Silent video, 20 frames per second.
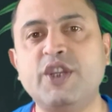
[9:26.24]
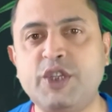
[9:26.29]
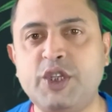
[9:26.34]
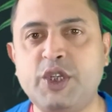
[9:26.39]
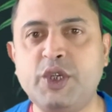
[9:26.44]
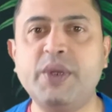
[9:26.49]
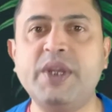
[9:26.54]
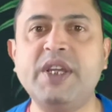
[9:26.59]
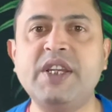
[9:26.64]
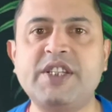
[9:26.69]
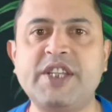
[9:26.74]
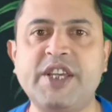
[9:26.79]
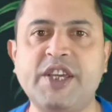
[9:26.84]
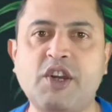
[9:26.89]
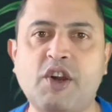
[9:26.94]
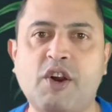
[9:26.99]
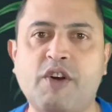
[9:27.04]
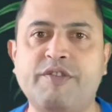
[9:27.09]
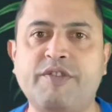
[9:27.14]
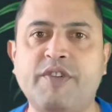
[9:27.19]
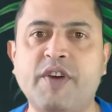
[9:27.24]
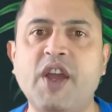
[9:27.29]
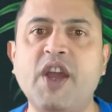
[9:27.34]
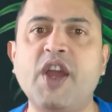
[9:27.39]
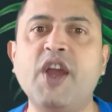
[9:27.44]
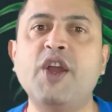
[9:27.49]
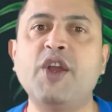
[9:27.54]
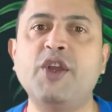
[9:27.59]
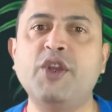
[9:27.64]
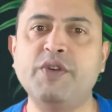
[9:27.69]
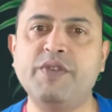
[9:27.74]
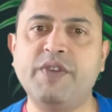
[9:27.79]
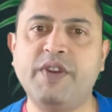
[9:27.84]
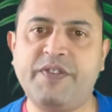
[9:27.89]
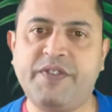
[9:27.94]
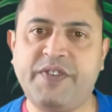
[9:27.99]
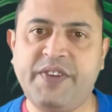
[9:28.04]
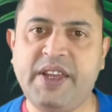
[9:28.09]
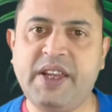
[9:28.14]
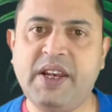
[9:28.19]
During takeoff, you will
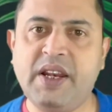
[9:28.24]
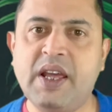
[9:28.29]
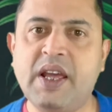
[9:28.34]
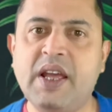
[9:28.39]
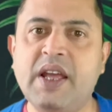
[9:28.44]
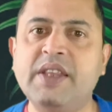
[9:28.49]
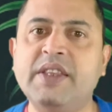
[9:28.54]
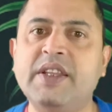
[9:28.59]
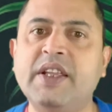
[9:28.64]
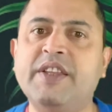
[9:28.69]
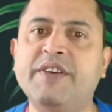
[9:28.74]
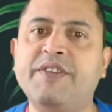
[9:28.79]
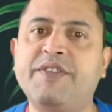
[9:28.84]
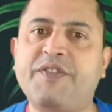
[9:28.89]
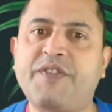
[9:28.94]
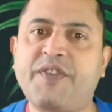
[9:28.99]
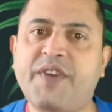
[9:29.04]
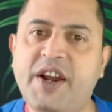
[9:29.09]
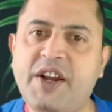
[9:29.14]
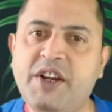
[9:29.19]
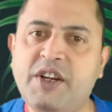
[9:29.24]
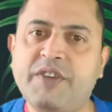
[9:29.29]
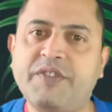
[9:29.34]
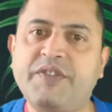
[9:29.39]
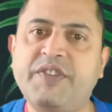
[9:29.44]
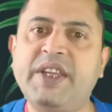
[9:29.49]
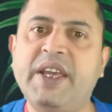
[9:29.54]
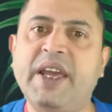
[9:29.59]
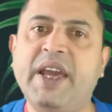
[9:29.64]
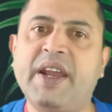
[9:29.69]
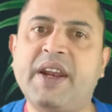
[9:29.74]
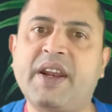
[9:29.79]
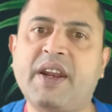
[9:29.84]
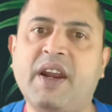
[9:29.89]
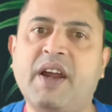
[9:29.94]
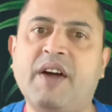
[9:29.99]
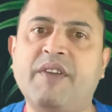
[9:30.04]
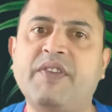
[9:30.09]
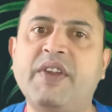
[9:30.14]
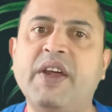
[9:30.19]
feel that the front of the
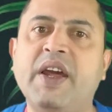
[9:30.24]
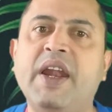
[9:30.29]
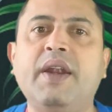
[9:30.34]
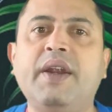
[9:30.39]
aircraft